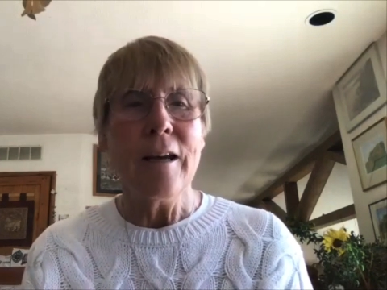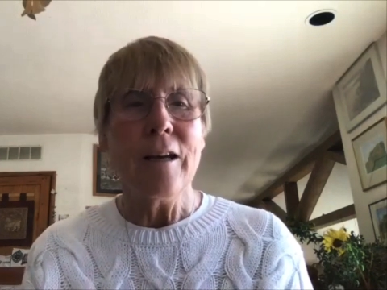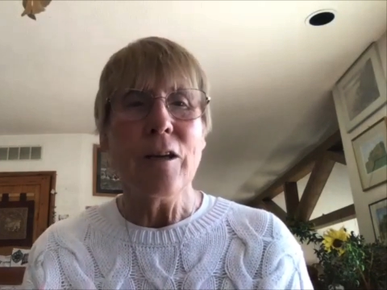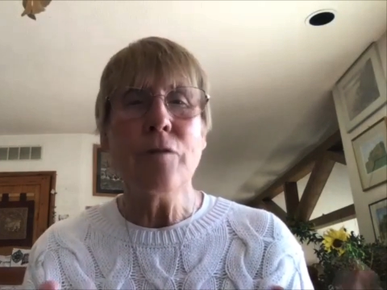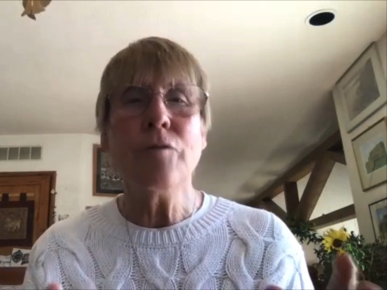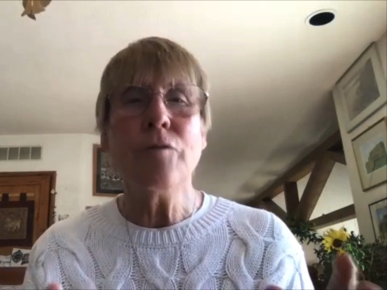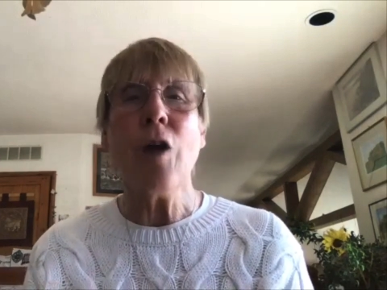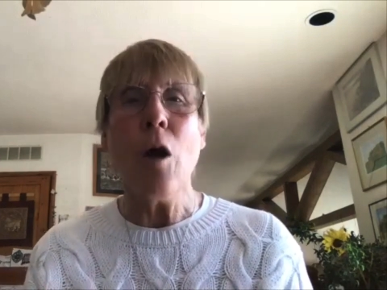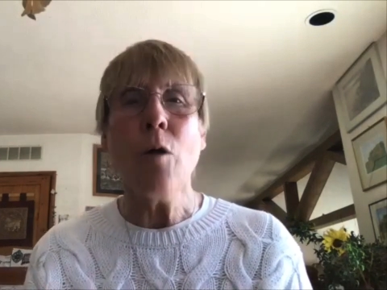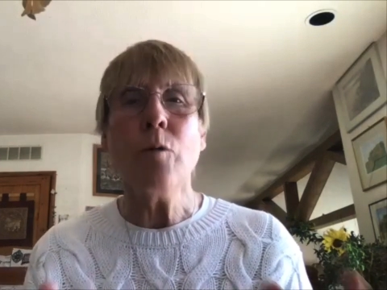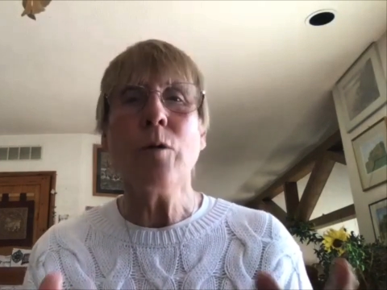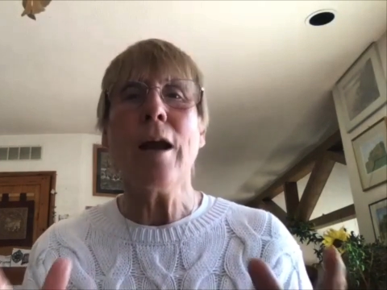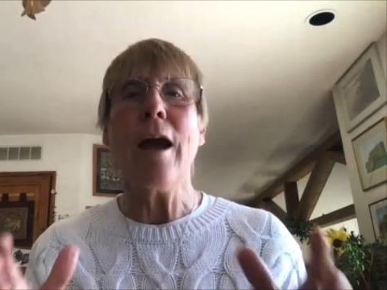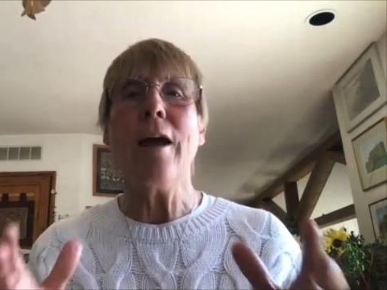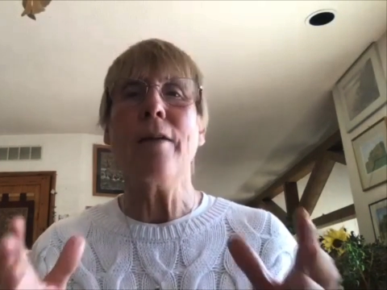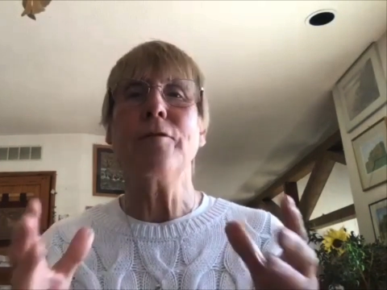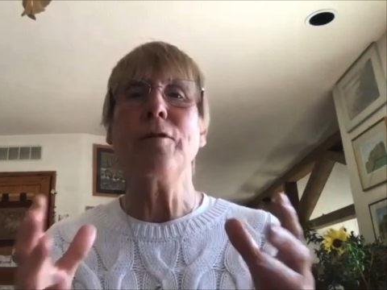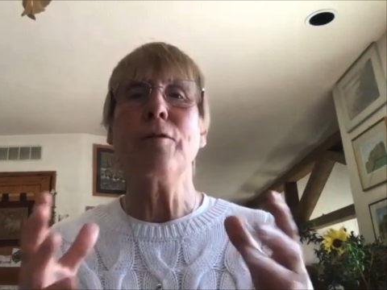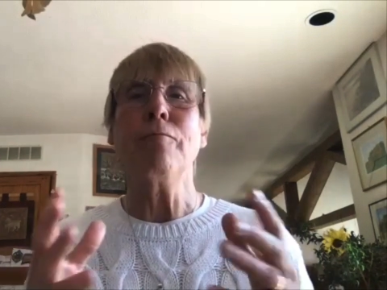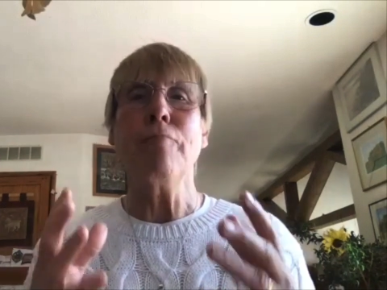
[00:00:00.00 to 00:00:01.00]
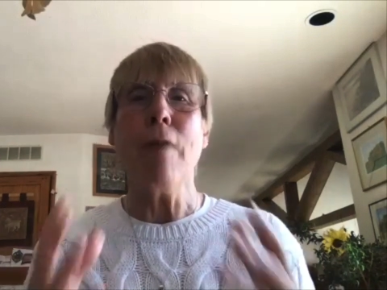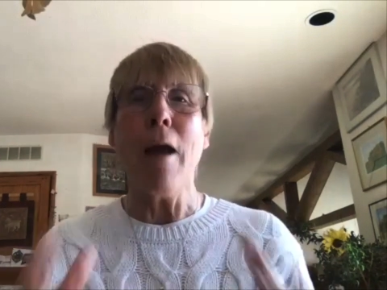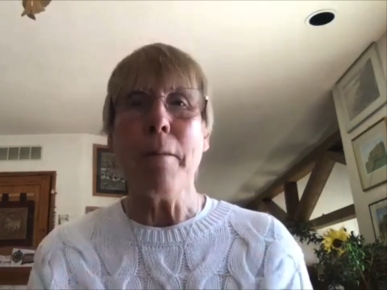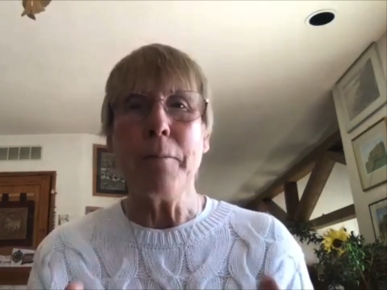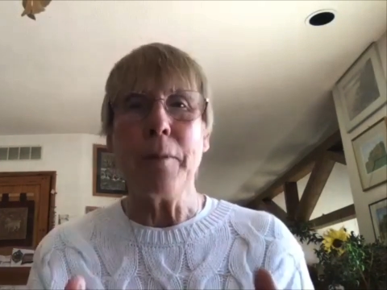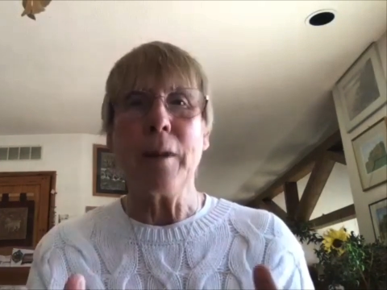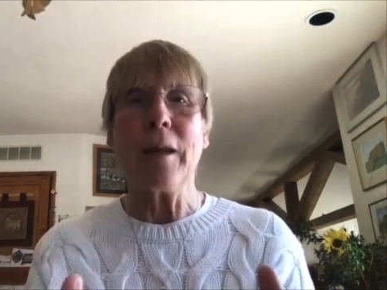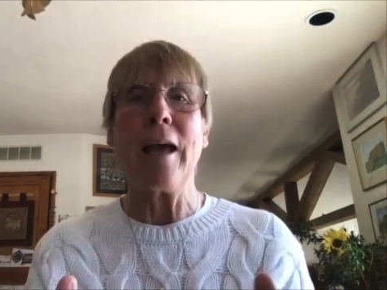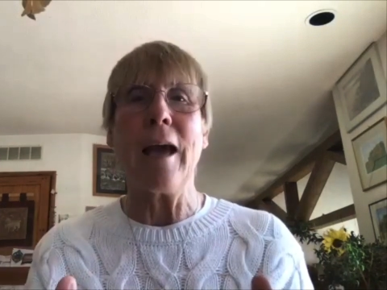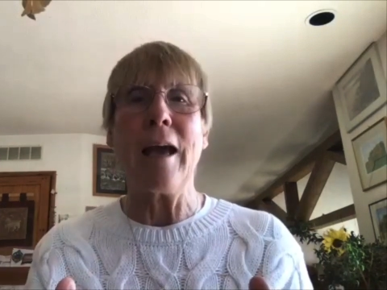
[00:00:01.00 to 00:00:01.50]
You don't have to
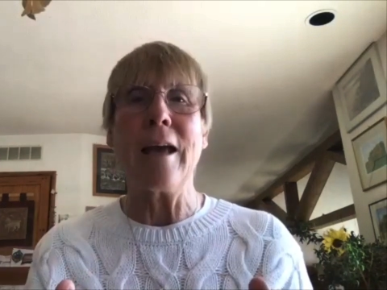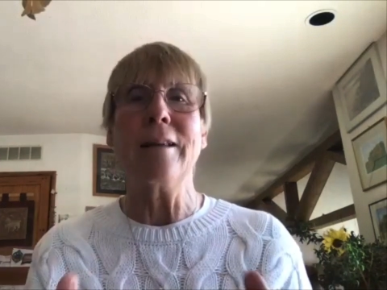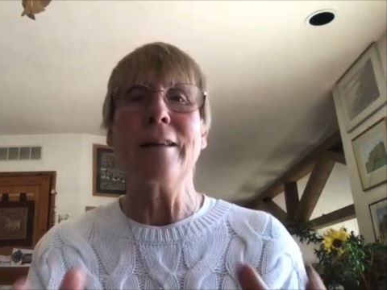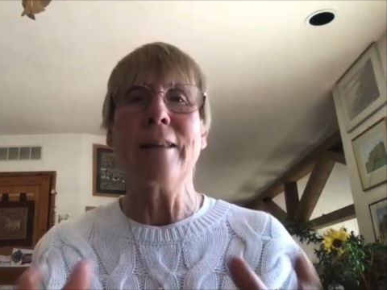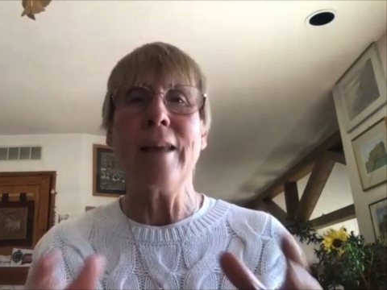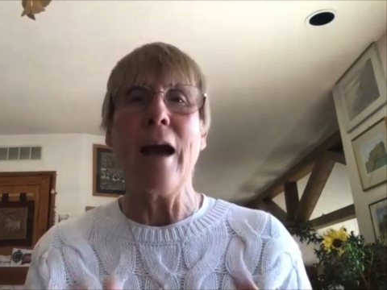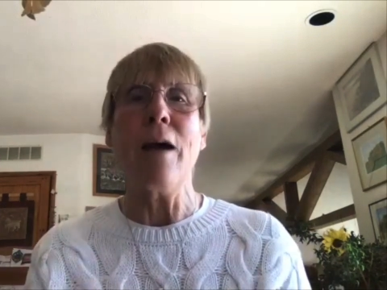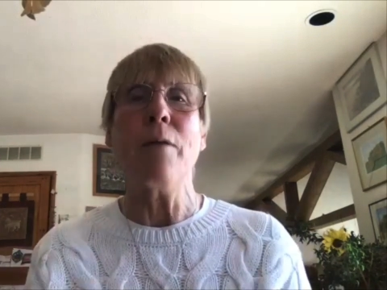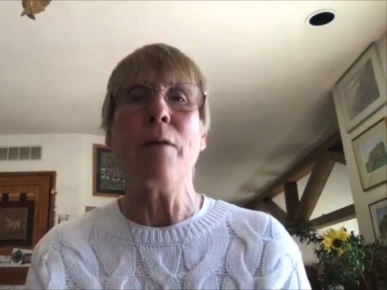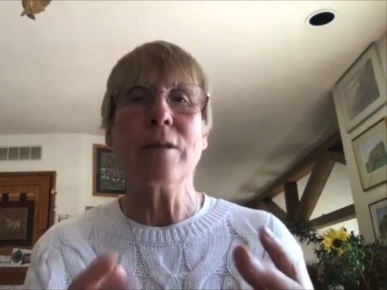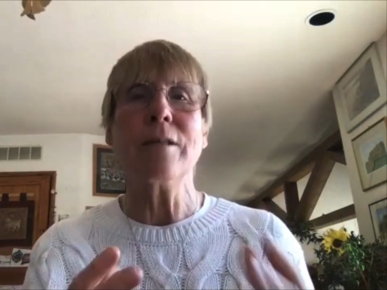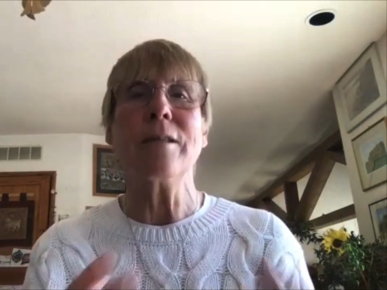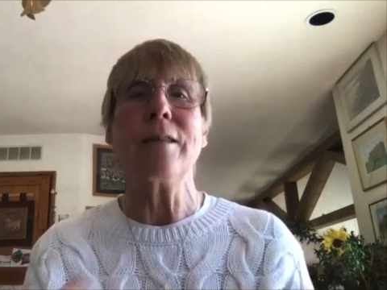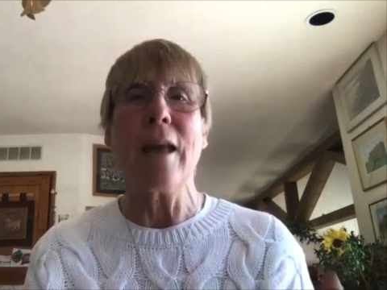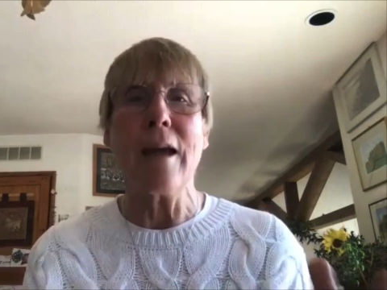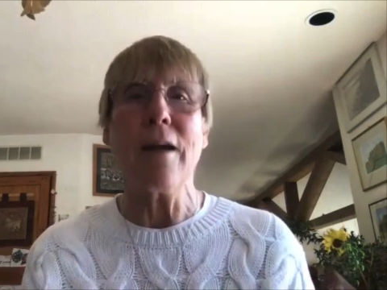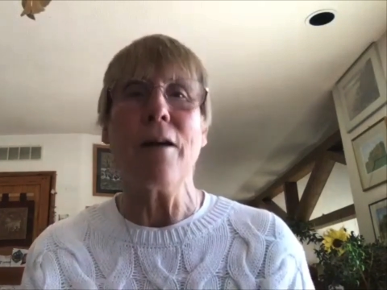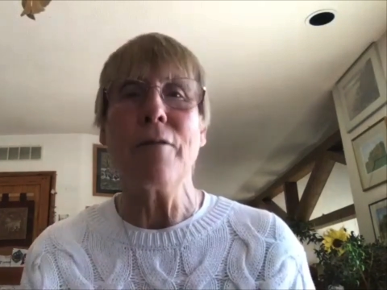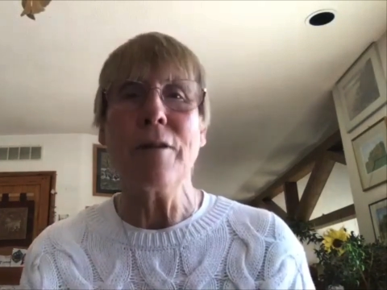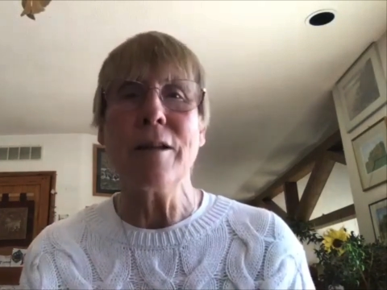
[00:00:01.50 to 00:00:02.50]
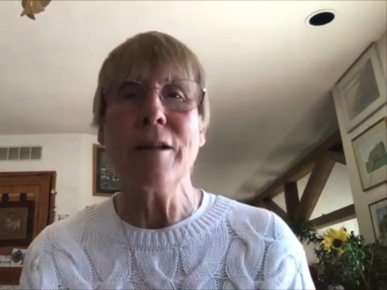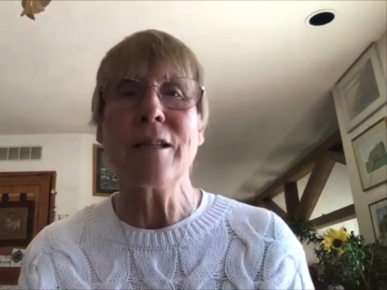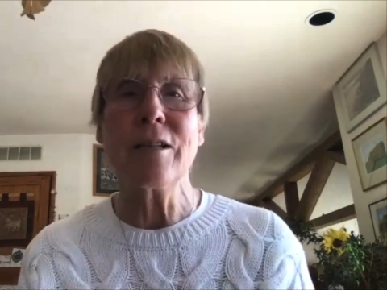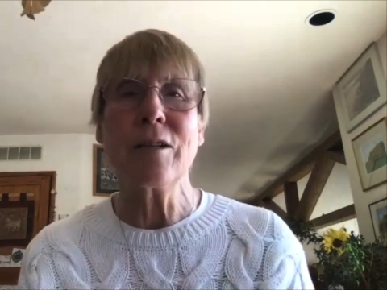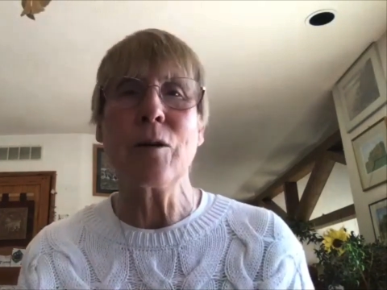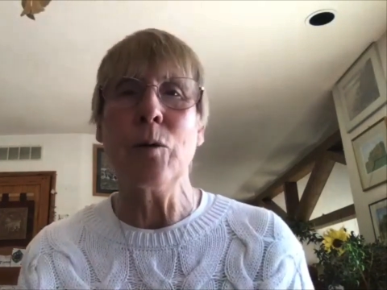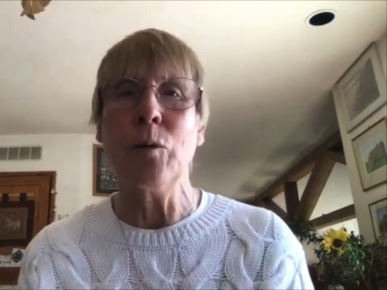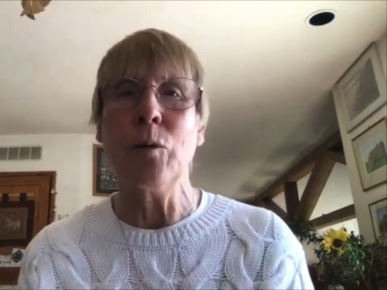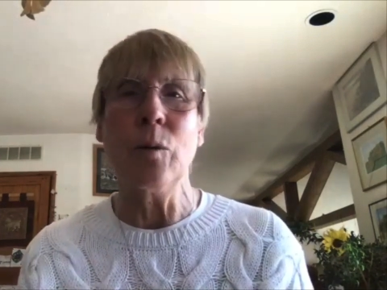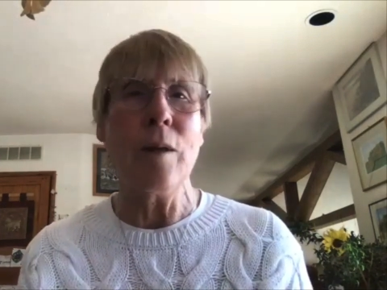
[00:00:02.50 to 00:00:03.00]
replicate the hours they are in
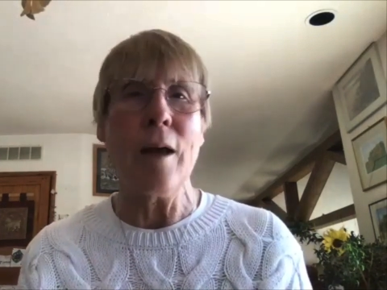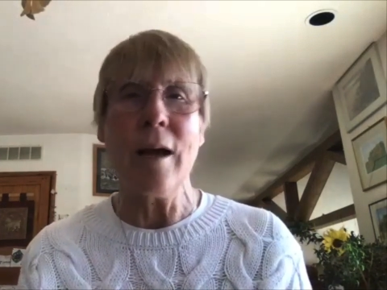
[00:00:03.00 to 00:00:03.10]
school.